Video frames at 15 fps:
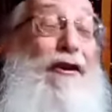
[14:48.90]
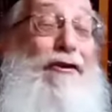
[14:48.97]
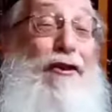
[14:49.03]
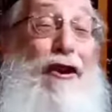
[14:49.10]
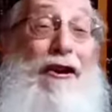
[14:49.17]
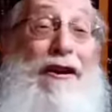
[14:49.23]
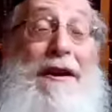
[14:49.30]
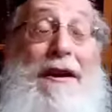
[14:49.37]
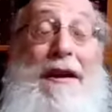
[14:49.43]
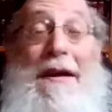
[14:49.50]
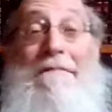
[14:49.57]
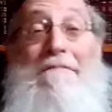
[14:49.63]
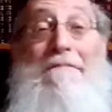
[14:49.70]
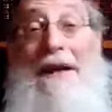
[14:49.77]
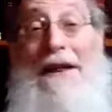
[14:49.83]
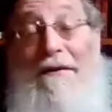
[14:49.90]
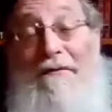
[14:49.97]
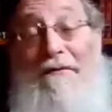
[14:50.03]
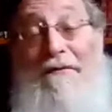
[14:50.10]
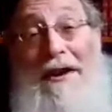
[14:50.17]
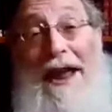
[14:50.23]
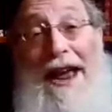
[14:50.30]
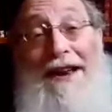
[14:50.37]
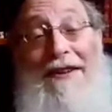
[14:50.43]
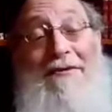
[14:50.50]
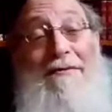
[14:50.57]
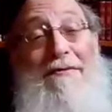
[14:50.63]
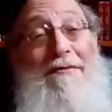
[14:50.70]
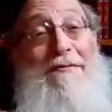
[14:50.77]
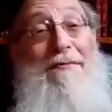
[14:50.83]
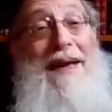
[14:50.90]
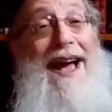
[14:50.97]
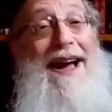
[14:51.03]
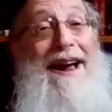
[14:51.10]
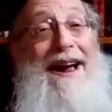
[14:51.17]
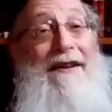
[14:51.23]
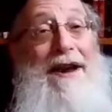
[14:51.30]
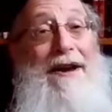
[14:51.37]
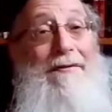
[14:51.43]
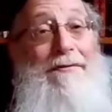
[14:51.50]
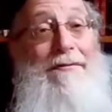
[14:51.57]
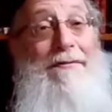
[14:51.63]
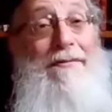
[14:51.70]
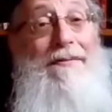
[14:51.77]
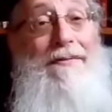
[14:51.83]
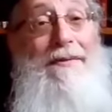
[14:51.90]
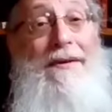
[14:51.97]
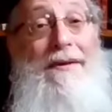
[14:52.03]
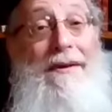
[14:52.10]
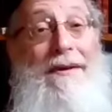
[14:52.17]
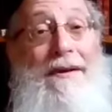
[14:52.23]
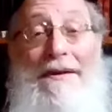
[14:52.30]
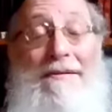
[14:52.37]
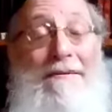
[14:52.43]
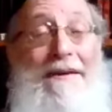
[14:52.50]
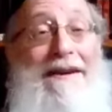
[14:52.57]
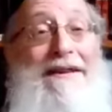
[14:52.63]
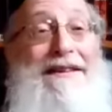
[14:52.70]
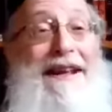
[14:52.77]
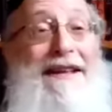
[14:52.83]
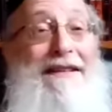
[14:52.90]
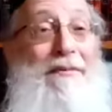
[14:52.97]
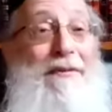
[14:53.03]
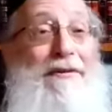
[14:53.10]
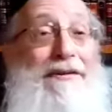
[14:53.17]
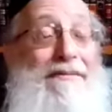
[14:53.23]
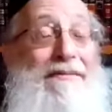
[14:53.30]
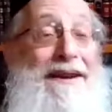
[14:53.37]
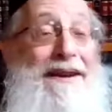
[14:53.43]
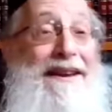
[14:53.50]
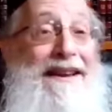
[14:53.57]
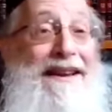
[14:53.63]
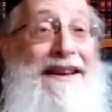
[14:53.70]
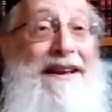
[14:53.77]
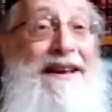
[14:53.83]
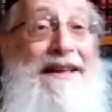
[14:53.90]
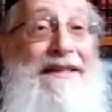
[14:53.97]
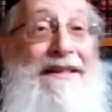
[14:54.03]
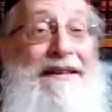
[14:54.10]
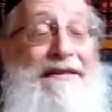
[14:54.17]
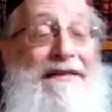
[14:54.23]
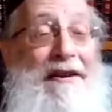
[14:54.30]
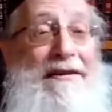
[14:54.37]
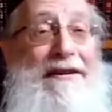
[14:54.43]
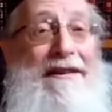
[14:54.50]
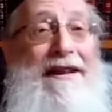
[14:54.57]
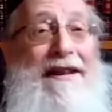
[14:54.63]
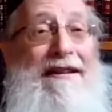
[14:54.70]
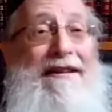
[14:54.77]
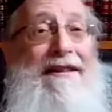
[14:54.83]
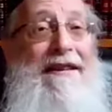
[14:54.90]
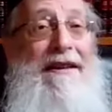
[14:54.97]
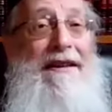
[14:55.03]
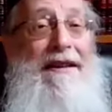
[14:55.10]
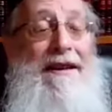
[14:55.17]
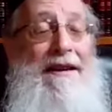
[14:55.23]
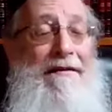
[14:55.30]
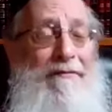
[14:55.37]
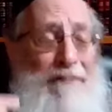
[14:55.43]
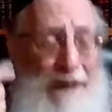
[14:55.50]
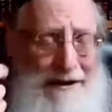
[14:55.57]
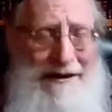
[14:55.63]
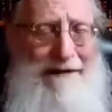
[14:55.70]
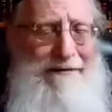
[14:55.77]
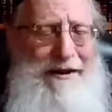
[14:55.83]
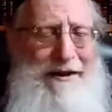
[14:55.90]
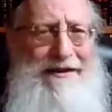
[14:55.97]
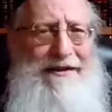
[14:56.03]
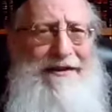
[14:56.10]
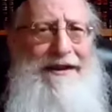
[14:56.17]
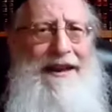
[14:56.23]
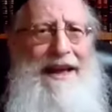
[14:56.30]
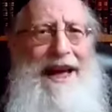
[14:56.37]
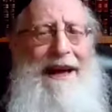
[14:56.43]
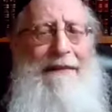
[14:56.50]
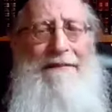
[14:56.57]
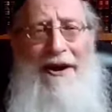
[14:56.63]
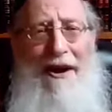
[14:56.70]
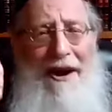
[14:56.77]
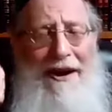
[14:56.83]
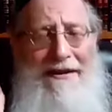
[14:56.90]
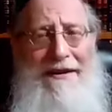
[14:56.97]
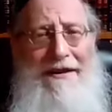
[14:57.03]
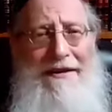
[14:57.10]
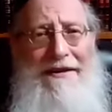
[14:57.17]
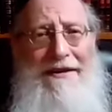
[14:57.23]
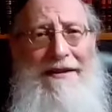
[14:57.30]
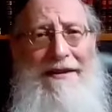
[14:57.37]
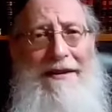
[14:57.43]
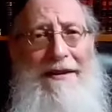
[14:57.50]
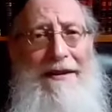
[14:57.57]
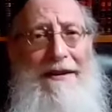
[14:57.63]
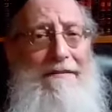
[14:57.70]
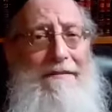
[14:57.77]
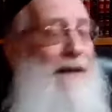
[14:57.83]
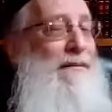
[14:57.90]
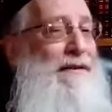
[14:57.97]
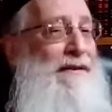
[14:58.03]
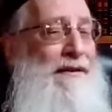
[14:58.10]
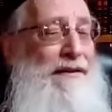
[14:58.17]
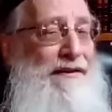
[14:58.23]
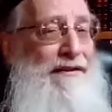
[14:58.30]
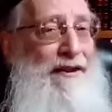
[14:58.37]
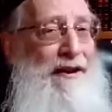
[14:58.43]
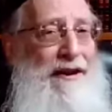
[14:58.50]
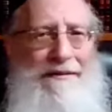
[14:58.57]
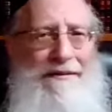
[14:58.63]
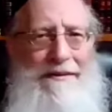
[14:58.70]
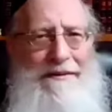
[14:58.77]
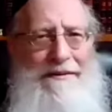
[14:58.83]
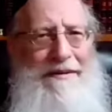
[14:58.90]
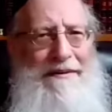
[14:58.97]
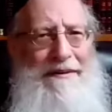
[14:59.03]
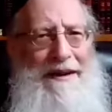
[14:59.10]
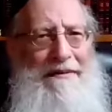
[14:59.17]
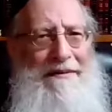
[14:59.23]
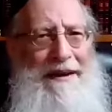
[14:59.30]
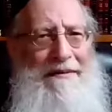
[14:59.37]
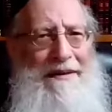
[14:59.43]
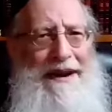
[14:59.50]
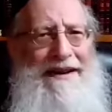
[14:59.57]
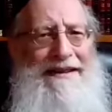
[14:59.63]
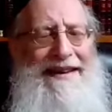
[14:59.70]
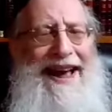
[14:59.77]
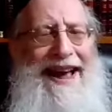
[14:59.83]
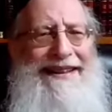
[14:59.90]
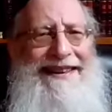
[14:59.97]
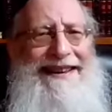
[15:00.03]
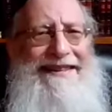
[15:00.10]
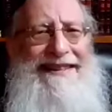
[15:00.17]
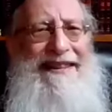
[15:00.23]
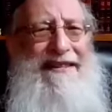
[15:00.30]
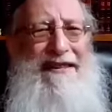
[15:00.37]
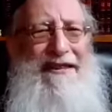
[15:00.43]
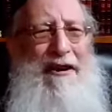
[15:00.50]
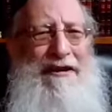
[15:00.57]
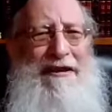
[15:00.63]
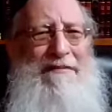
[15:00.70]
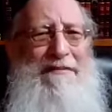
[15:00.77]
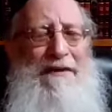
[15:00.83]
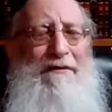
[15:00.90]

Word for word: Soton Milofonenu Umeacharenu. What is that supposed to mean? The Sultan is in front of us and behind us. Maybe he's on the side. What, what, what exactly is the Satan